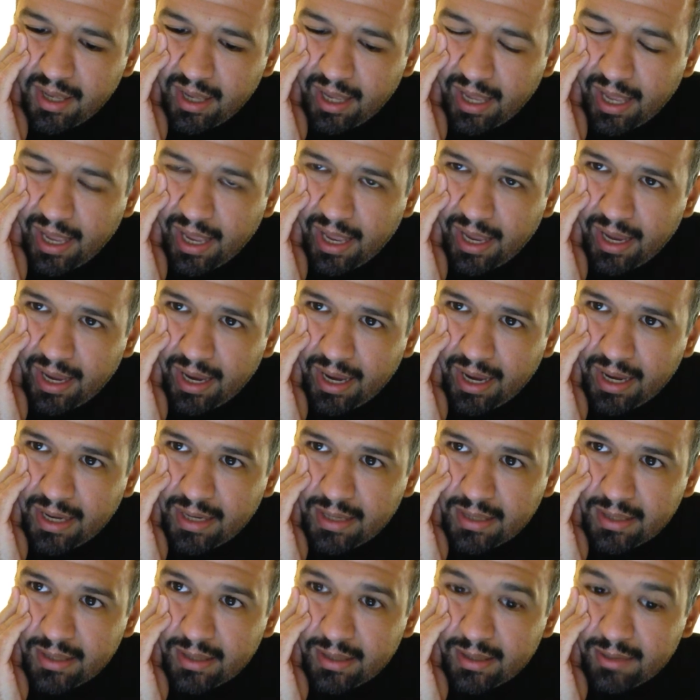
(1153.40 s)

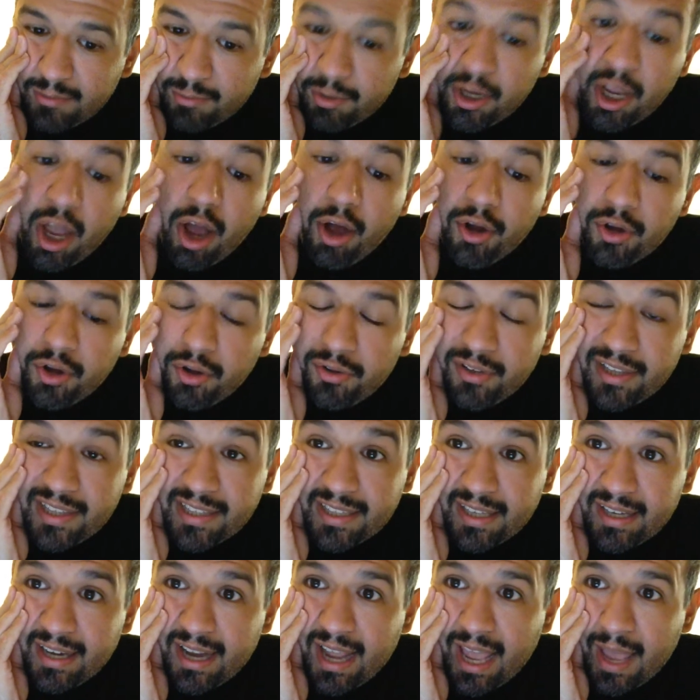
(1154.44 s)
and we all know it's
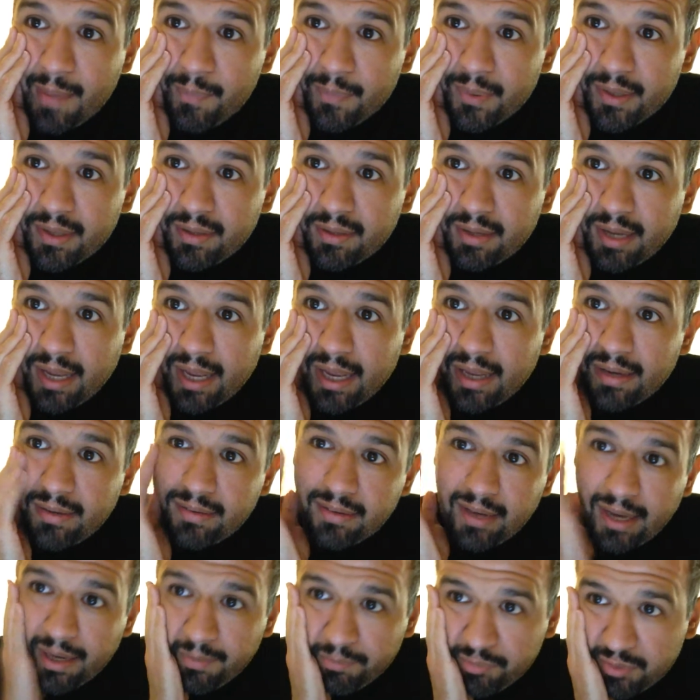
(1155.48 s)
going to happen, and
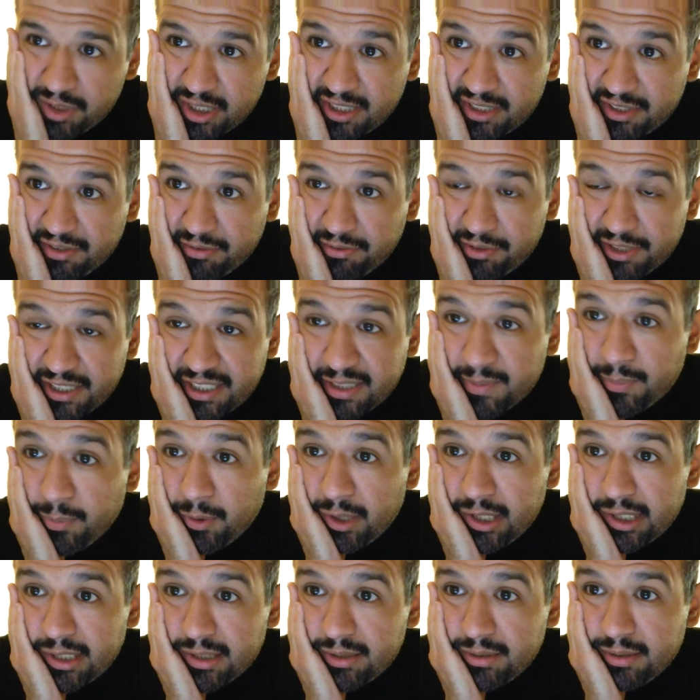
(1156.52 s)
I'm just so
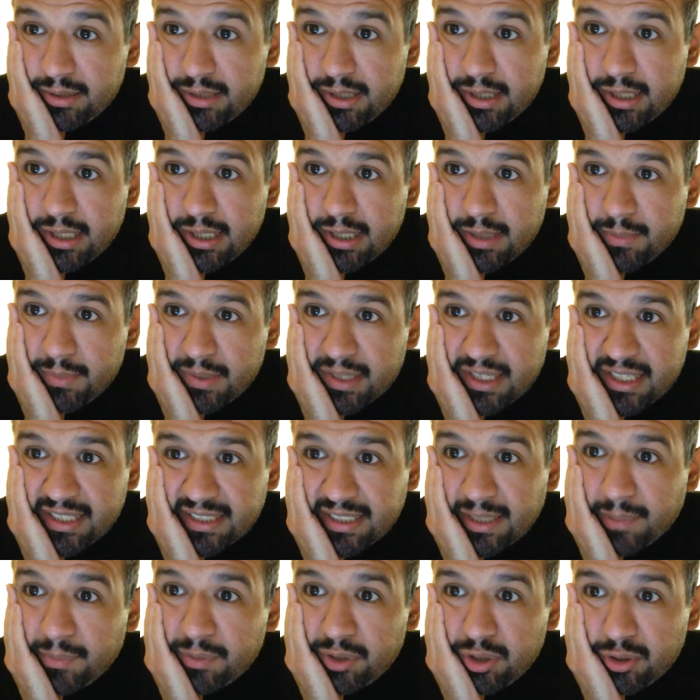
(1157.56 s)
disappointed
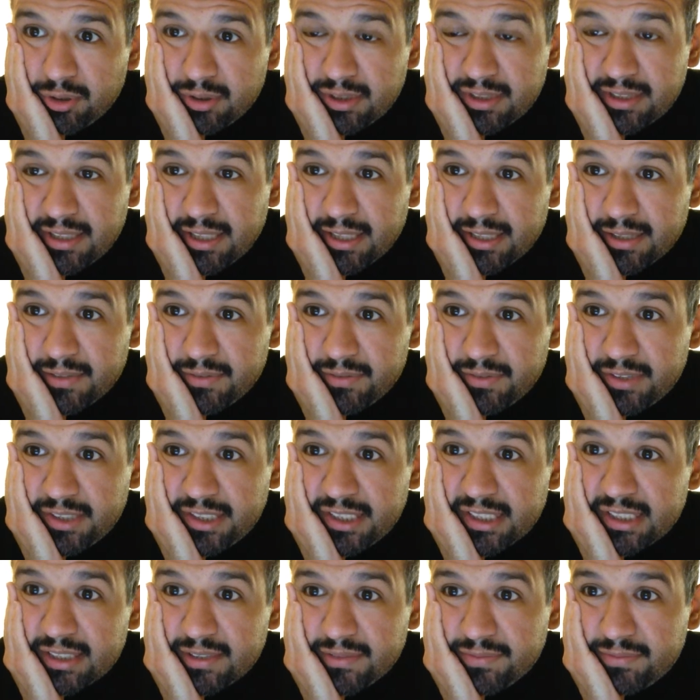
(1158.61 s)
because I'm so
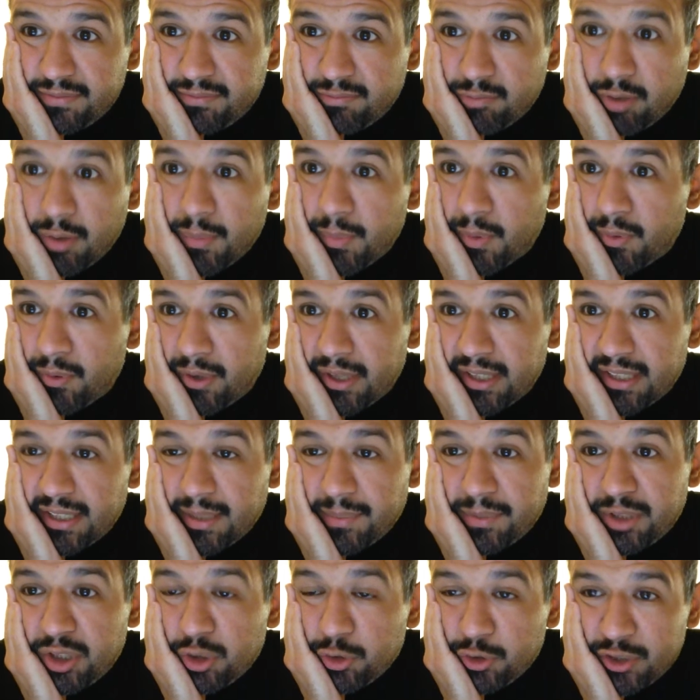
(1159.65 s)
sick of Roman Reigns.
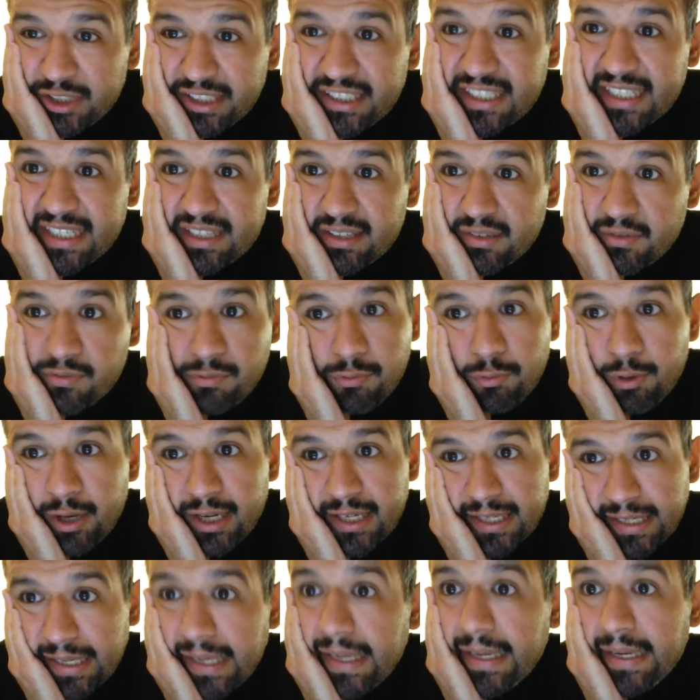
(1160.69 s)
I'm so sick of
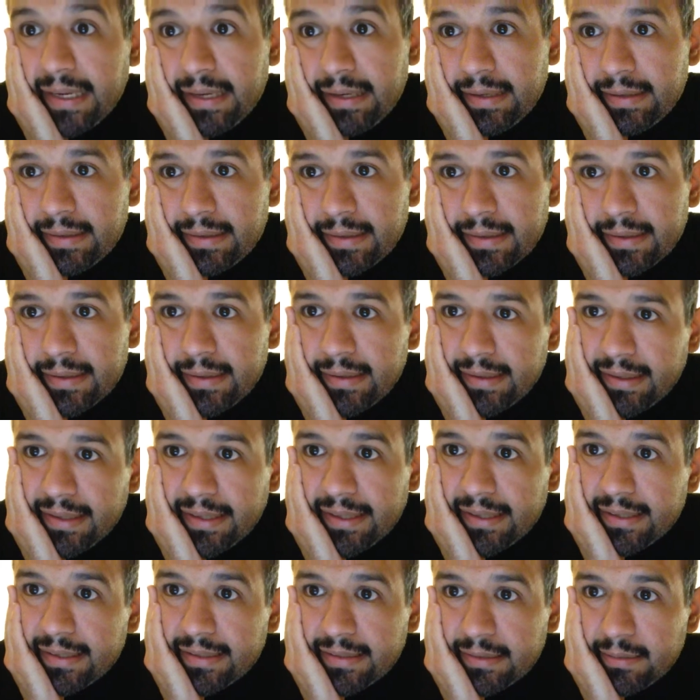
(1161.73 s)
what he
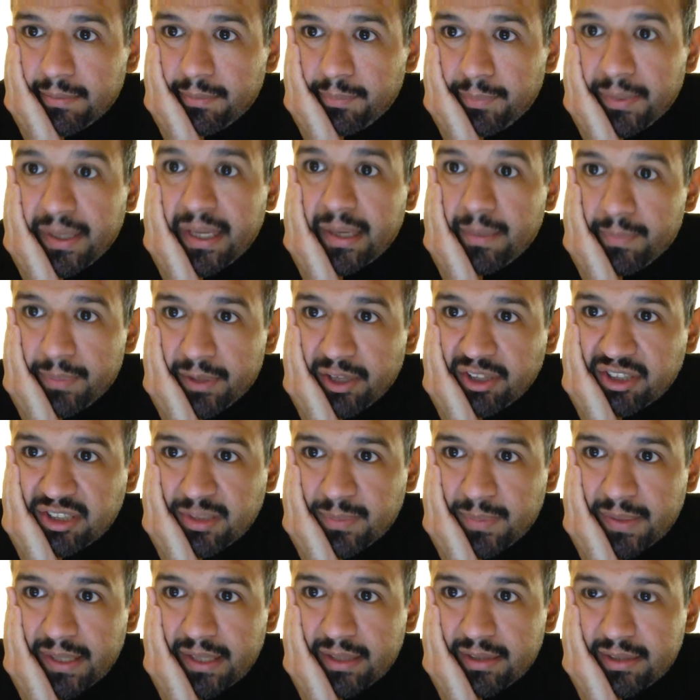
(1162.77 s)
is being built to
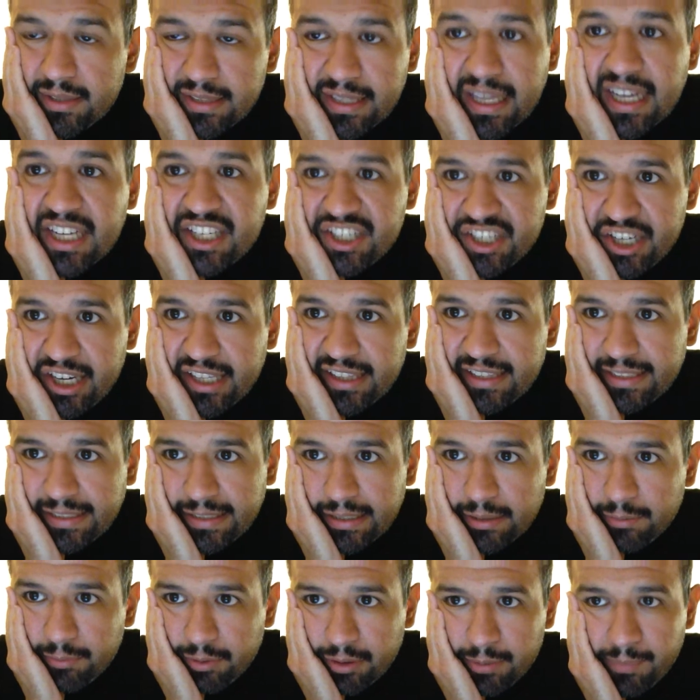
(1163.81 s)
be. The next John
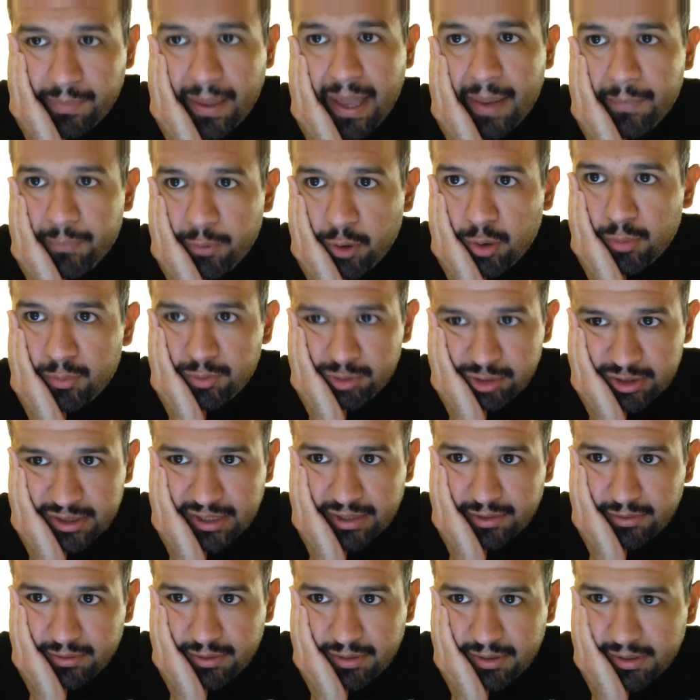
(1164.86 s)
Cena with bad promo
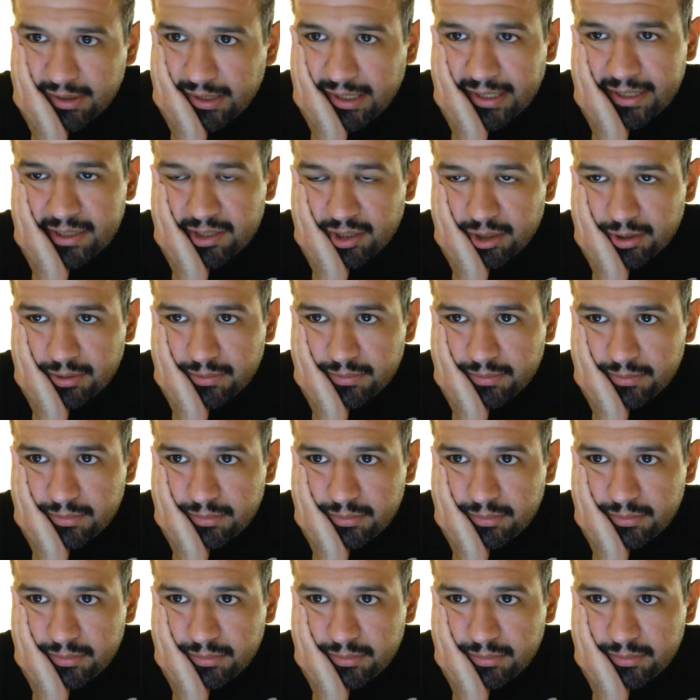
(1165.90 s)
skills. That's all.